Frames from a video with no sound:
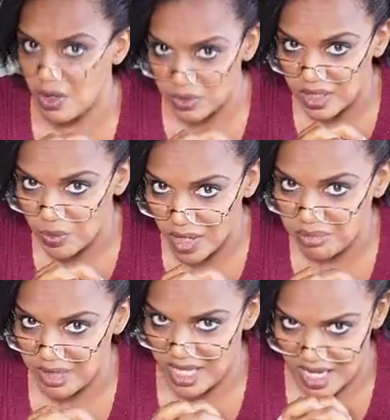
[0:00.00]
only
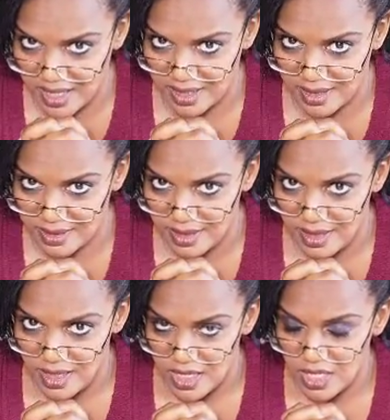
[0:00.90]
one behind it.
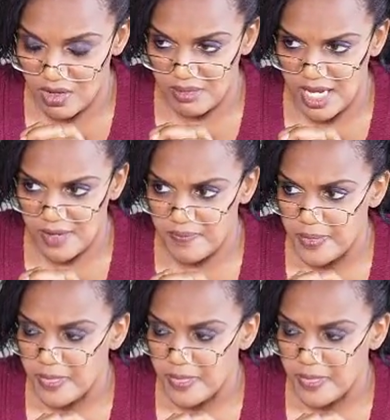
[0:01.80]
You know what I mean?